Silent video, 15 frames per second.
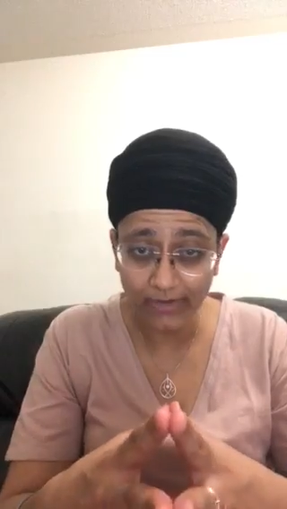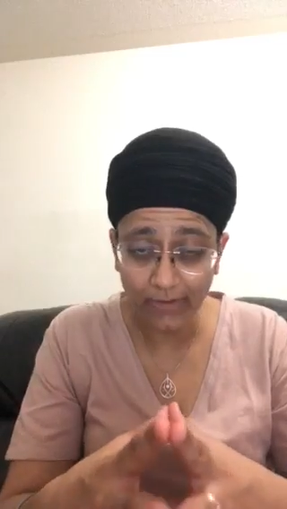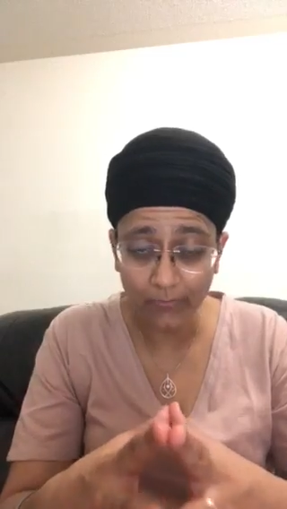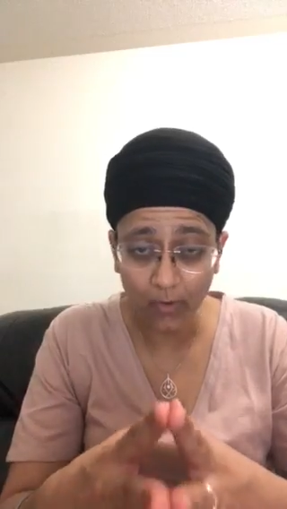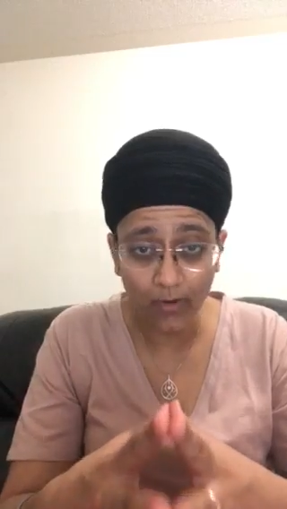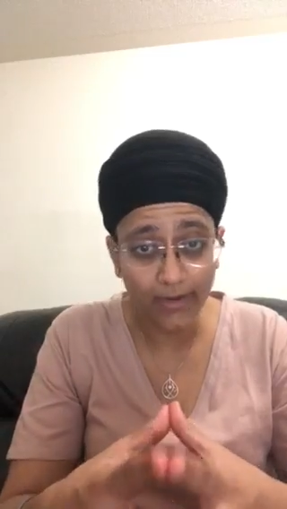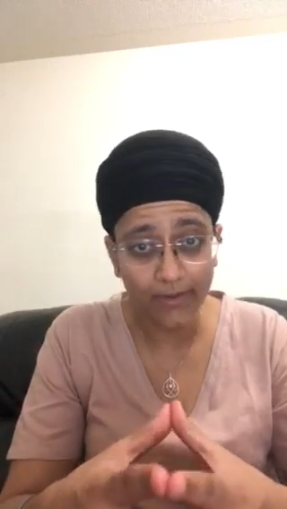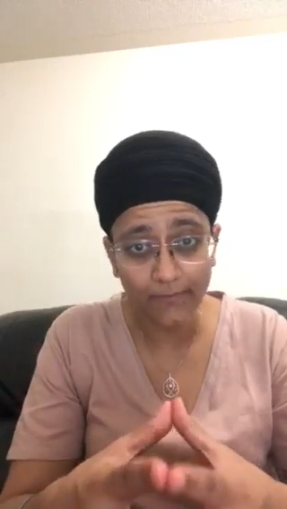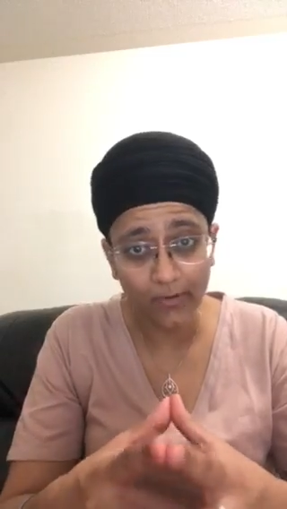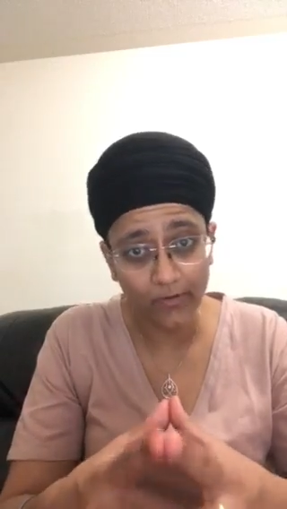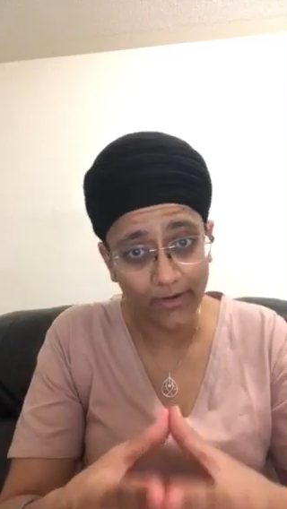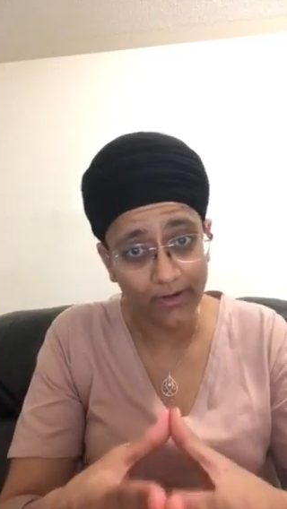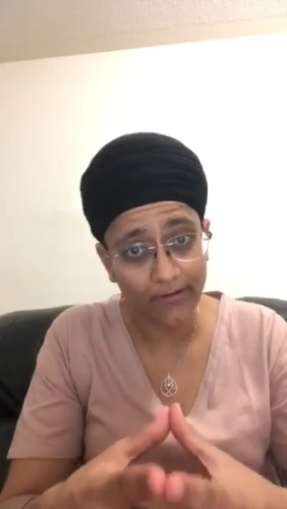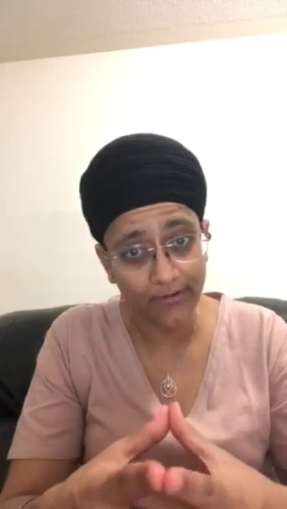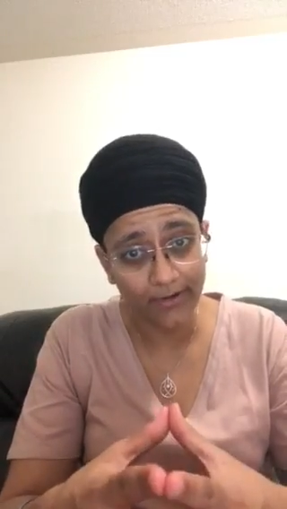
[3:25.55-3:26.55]
I'm talking
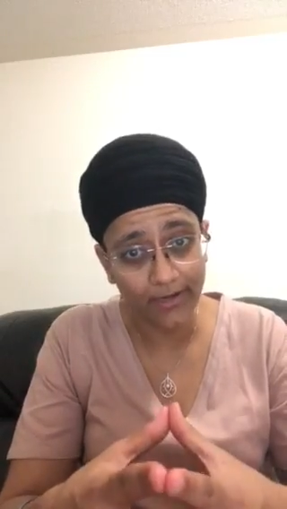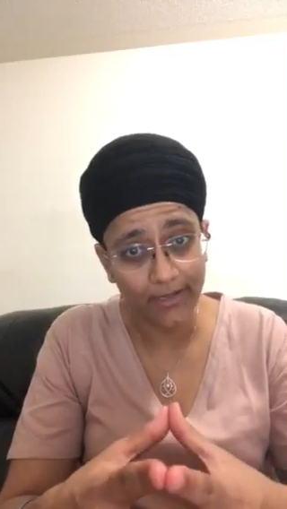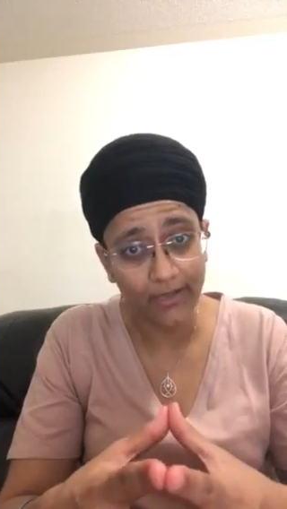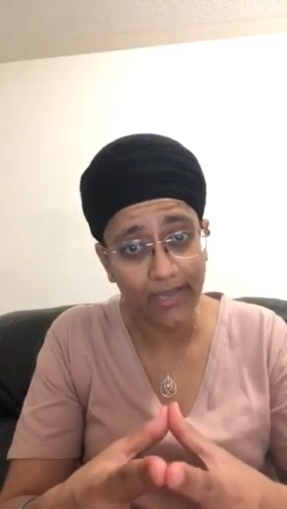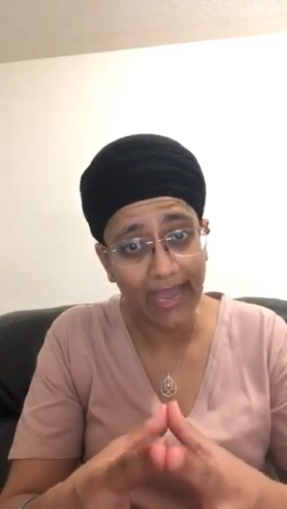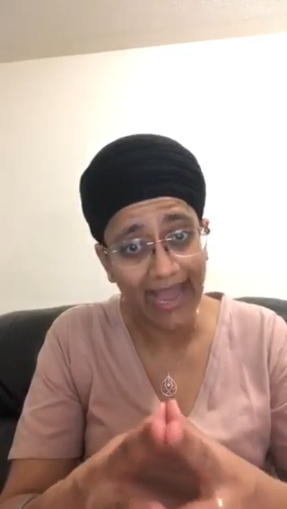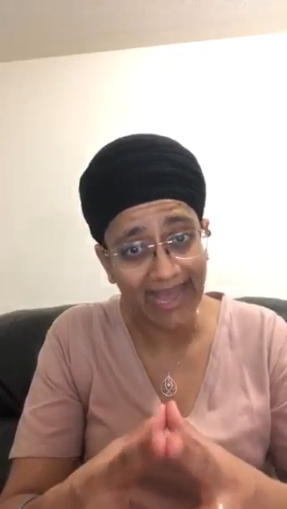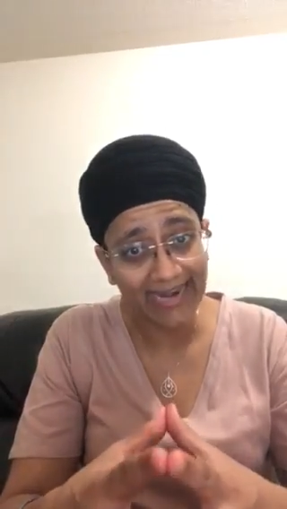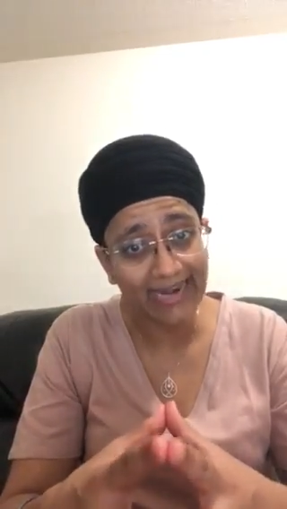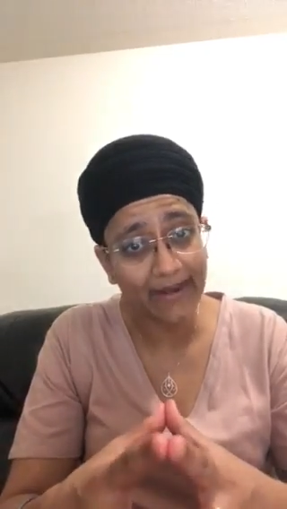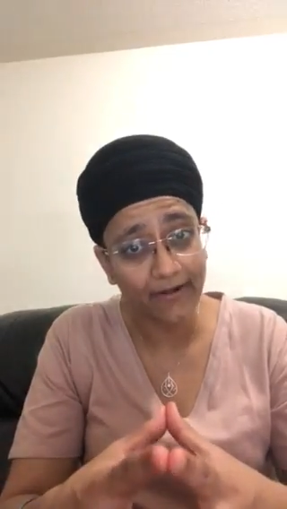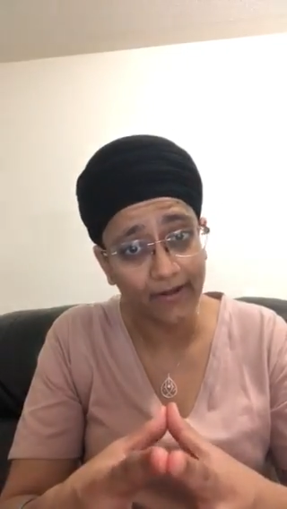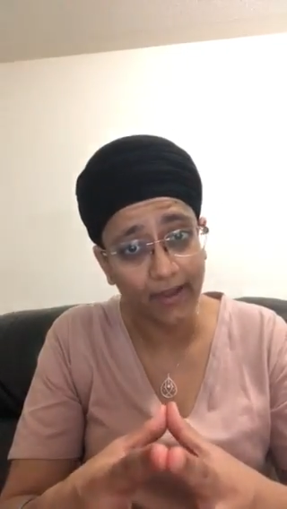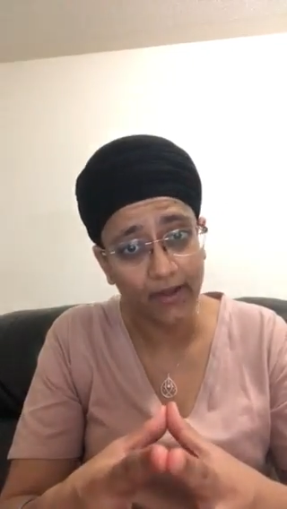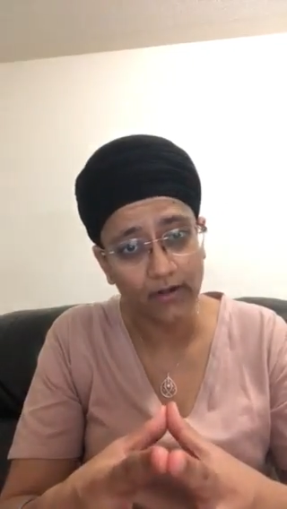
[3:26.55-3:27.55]
about Air India and
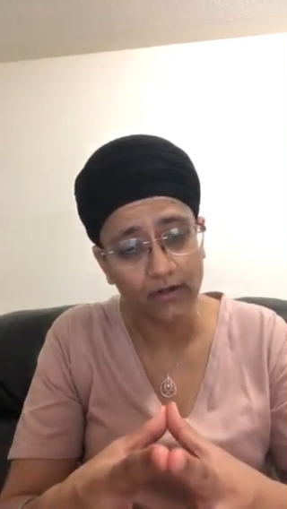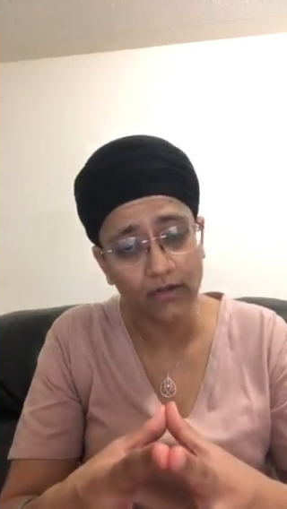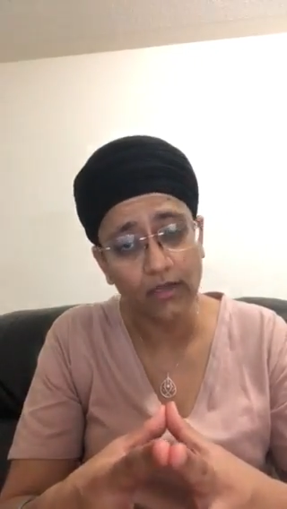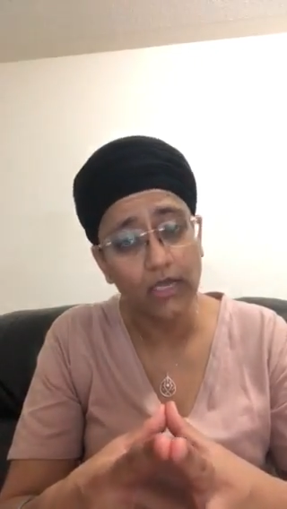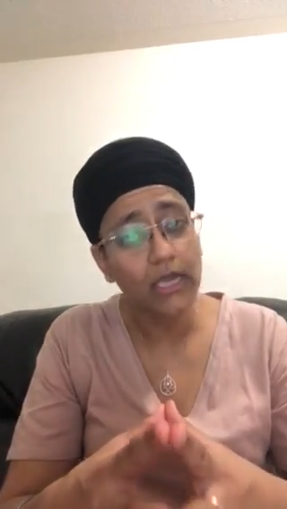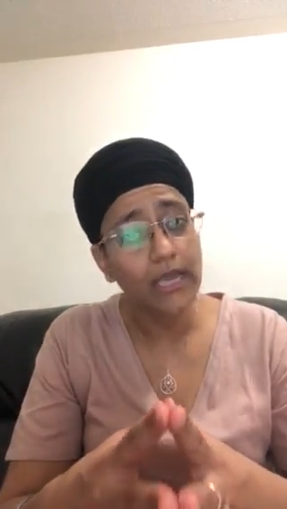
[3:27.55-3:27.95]
Air Canada.